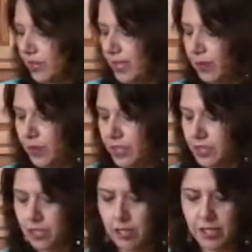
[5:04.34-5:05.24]
What I want
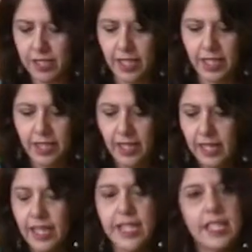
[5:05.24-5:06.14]
to do today
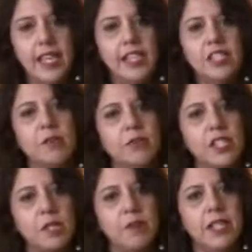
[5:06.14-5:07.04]
is add some of
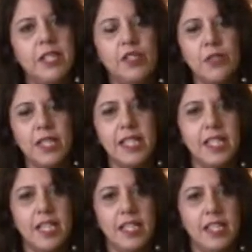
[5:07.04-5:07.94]
the spices so it can
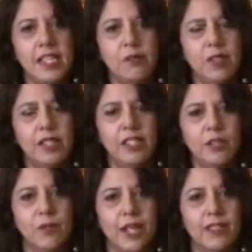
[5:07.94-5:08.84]
sit in it for a
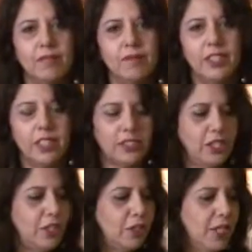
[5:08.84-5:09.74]
little while. Just,
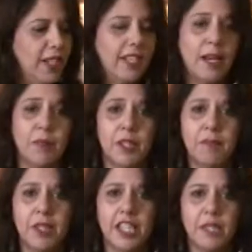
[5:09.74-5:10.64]
you know, a couple of
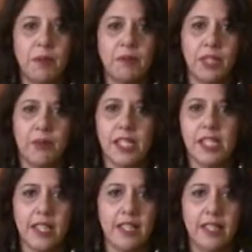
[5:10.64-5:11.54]
minutes before we
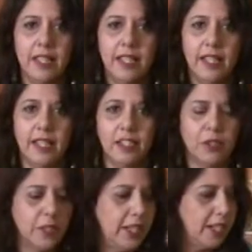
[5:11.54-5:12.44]
start
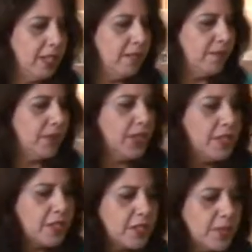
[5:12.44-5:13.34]
cooking it.
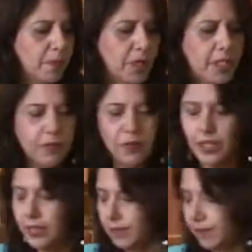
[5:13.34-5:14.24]
So some olive oil.